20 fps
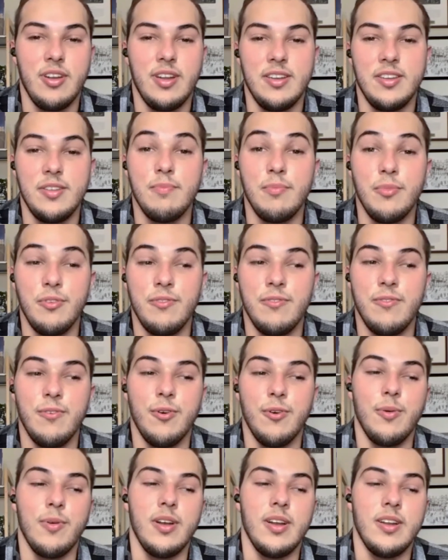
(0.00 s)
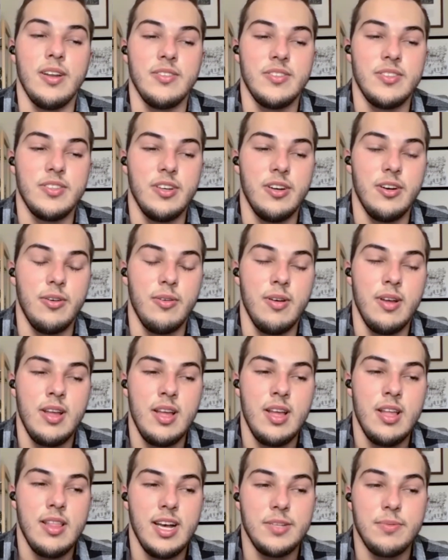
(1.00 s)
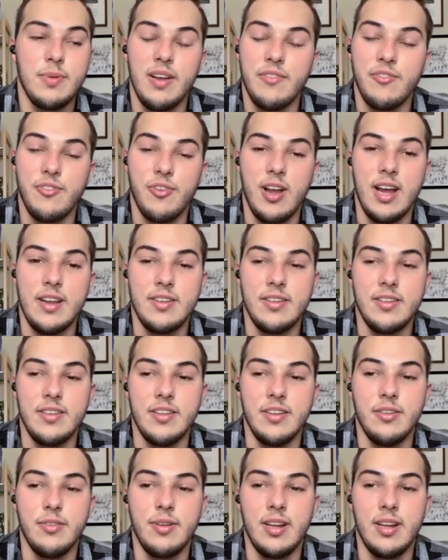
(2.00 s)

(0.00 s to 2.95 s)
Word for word: and to move forward. And so that's what I've tried to do.